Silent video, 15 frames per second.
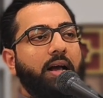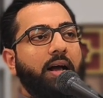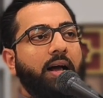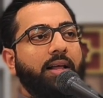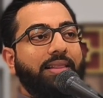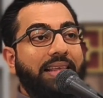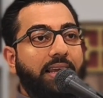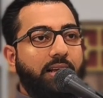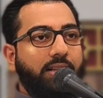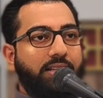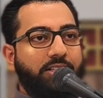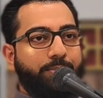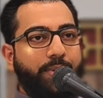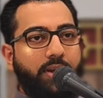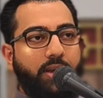legally
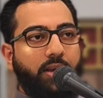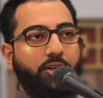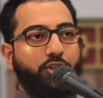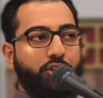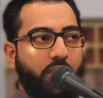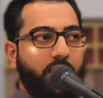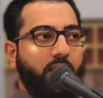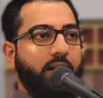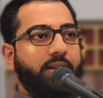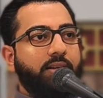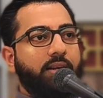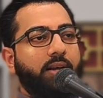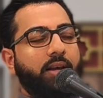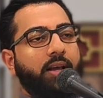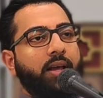speaking, shar'an,
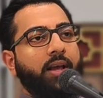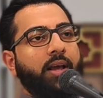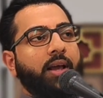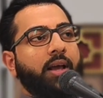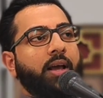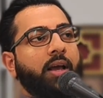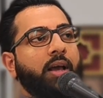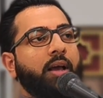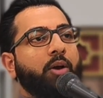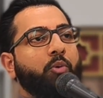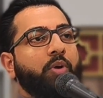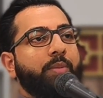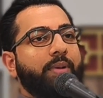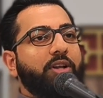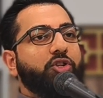
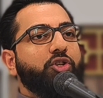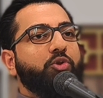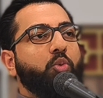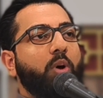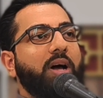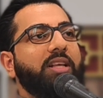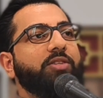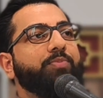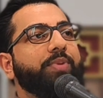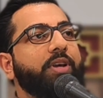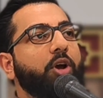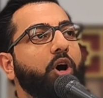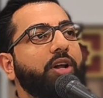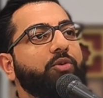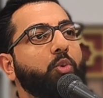we mentioned was
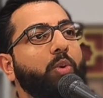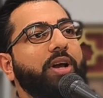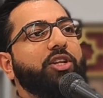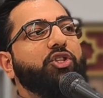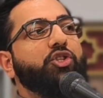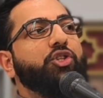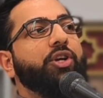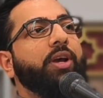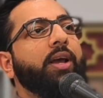beyond which